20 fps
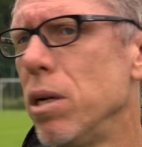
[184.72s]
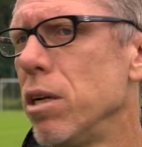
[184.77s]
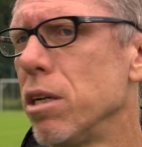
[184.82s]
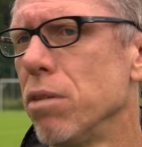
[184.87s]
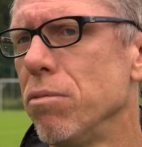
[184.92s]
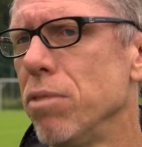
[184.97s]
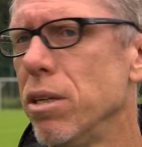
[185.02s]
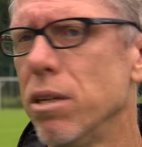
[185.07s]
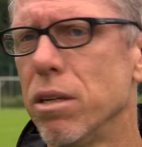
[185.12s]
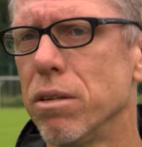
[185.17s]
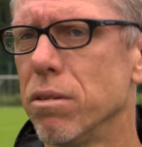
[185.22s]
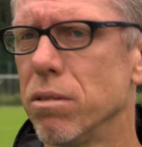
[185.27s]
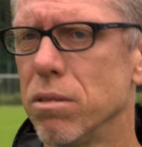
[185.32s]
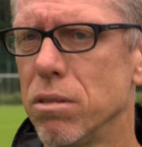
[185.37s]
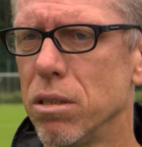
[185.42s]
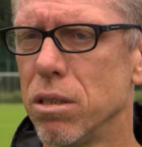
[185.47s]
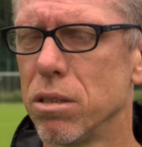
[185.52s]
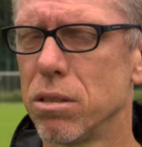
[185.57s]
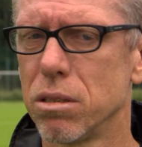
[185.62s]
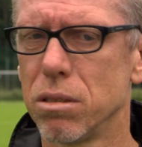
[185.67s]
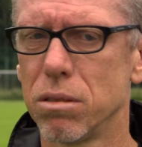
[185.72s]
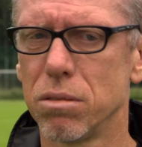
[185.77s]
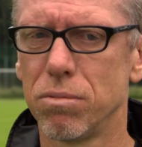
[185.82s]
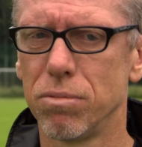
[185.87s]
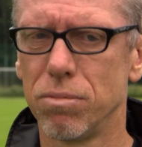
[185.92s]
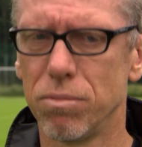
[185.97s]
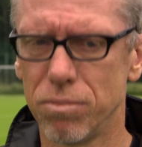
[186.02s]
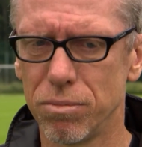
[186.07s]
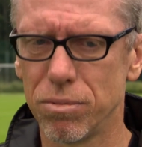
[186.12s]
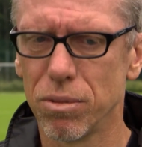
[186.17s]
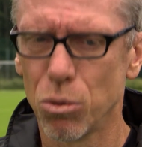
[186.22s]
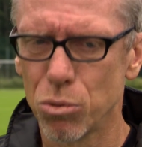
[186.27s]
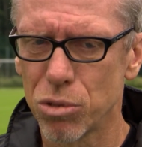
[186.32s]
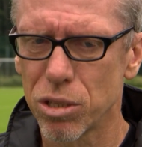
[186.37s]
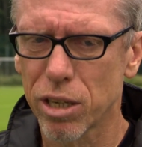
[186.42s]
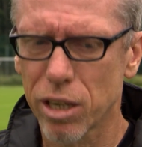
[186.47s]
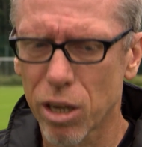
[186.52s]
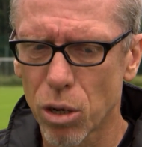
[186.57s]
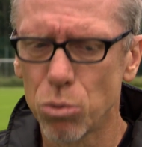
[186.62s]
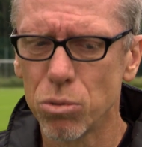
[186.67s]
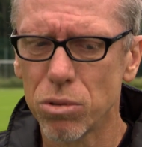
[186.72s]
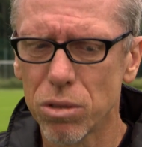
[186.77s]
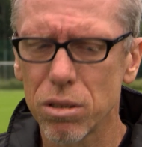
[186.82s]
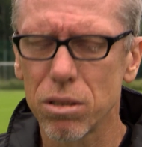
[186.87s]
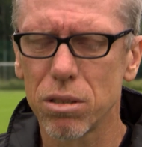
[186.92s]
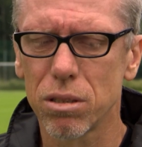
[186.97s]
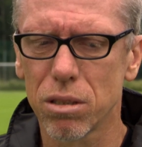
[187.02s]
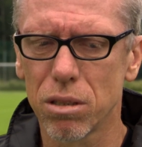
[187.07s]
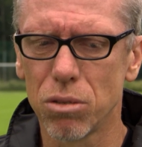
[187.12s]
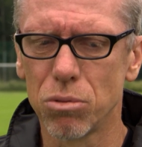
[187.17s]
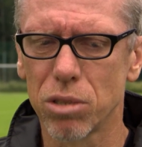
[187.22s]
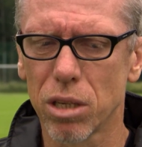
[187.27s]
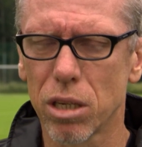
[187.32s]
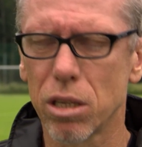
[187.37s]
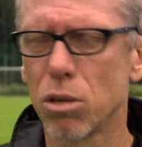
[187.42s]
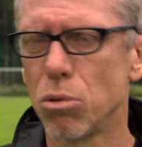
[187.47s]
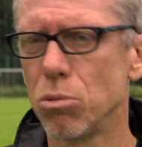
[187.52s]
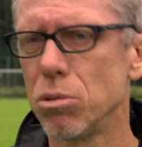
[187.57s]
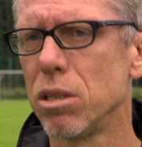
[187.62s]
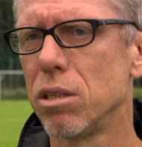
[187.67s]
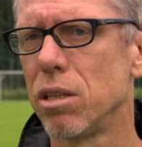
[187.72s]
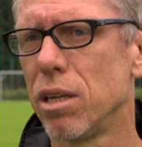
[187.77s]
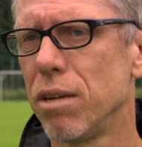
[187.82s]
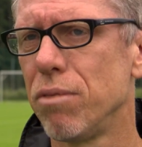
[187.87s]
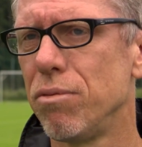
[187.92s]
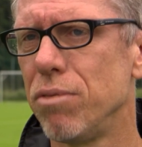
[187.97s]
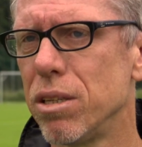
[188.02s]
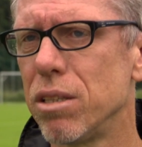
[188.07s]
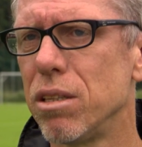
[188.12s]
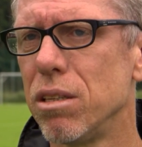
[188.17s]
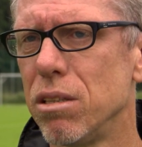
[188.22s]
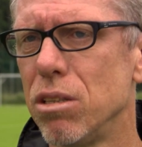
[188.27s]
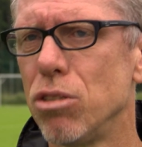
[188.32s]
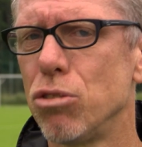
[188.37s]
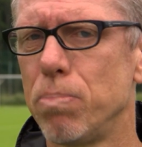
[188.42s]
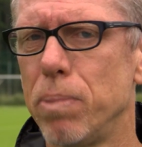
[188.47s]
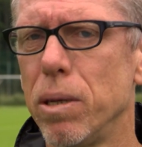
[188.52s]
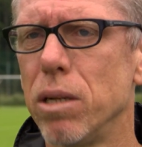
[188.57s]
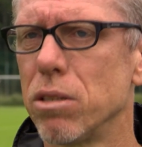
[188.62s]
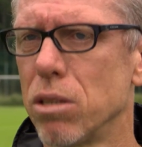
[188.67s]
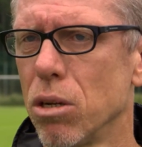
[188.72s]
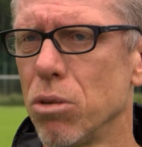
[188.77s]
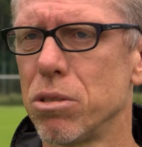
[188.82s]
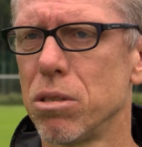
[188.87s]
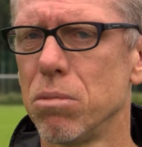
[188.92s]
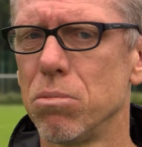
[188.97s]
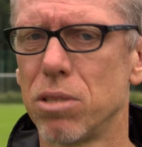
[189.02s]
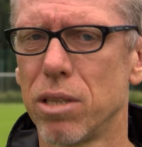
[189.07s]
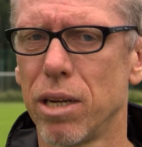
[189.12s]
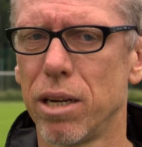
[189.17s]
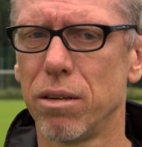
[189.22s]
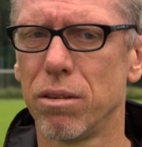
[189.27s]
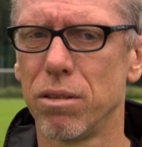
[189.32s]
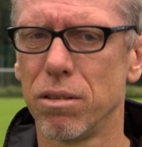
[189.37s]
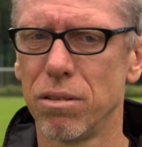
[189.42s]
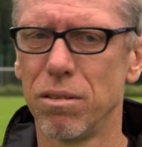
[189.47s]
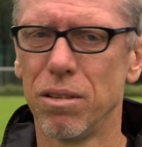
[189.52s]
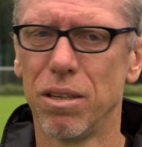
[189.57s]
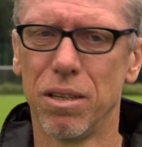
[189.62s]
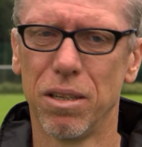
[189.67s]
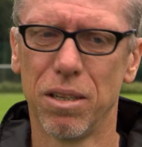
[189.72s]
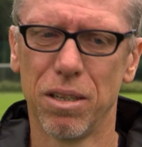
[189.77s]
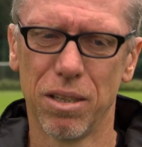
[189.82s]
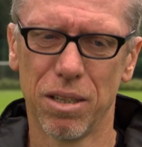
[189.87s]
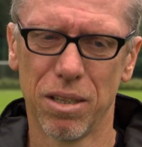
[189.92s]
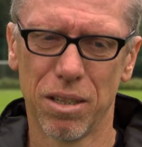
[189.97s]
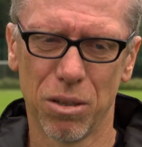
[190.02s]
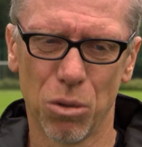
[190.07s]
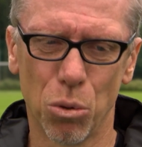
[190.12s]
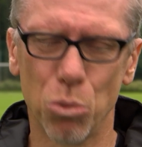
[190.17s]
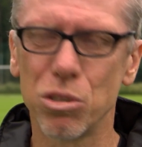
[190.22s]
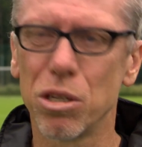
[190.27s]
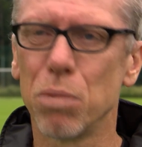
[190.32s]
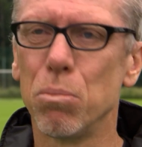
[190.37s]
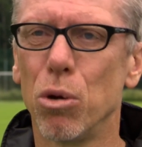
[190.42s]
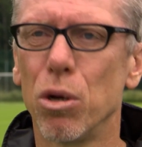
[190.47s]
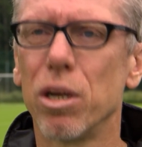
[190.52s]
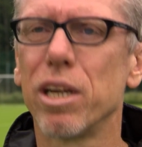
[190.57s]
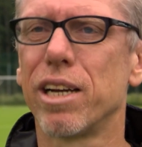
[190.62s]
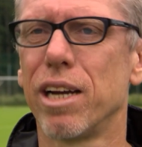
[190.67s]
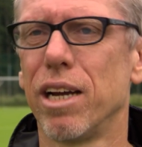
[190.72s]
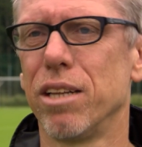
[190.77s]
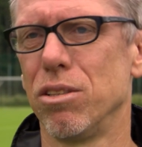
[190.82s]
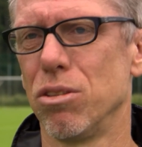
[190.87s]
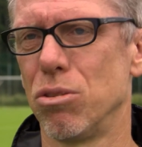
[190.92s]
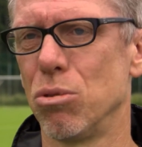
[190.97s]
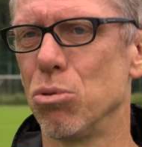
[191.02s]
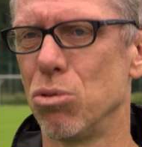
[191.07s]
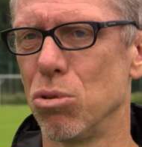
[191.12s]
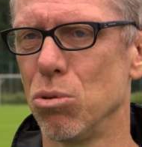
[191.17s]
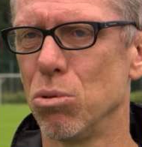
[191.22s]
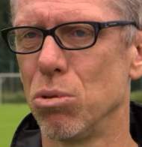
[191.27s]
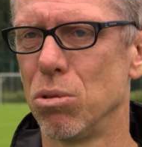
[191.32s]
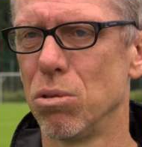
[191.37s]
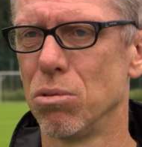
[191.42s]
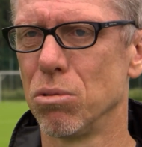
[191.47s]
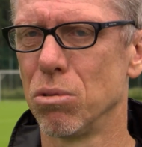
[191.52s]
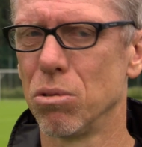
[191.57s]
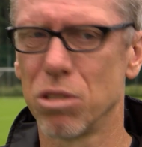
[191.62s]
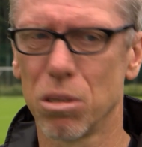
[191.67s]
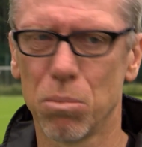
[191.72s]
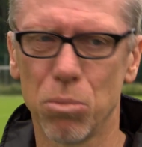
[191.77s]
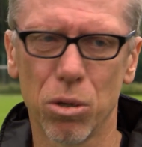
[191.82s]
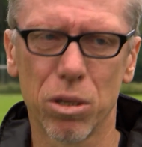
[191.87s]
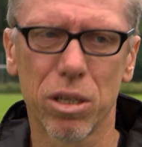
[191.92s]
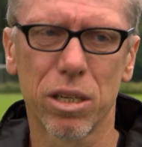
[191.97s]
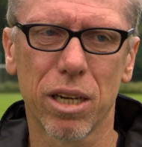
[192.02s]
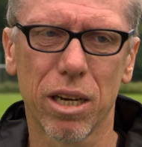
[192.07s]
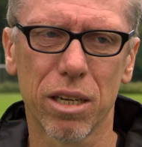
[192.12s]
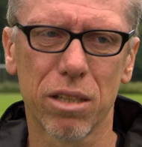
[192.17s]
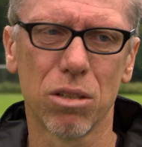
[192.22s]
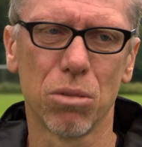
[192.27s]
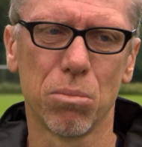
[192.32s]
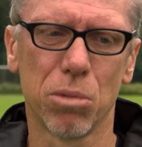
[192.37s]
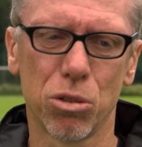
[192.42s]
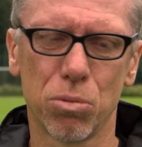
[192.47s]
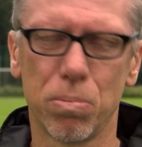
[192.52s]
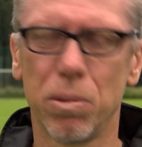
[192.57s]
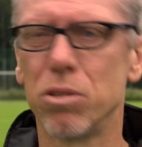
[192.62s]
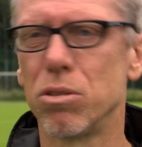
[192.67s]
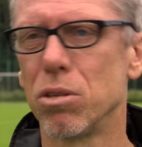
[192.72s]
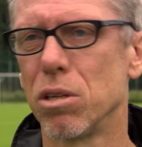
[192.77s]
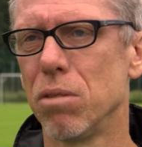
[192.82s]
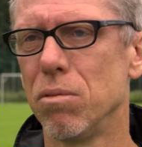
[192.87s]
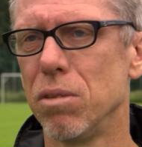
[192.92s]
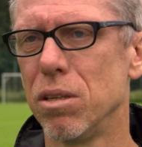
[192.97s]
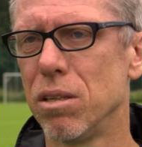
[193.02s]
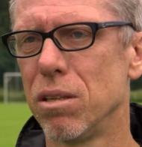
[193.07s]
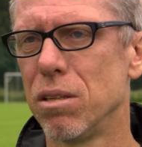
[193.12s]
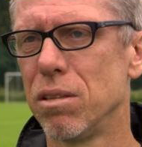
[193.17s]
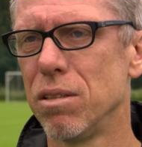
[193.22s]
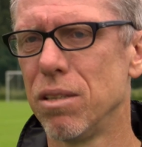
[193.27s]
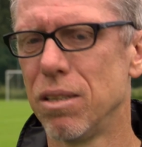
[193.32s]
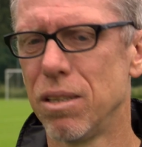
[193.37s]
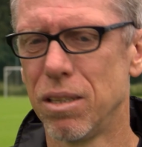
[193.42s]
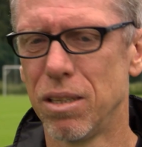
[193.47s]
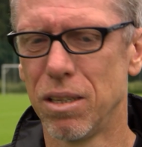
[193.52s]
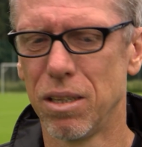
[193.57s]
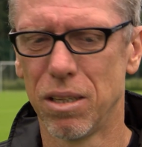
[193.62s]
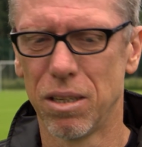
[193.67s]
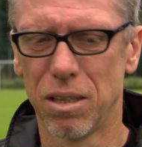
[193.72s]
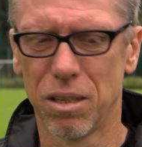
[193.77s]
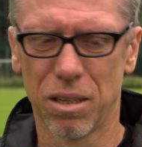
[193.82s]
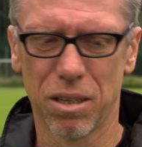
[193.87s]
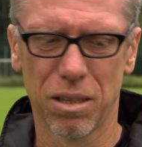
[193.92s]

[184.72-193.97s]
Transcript: The basic concept we're working from will be to try and create scoring opportunities and play to win. To that end, we've got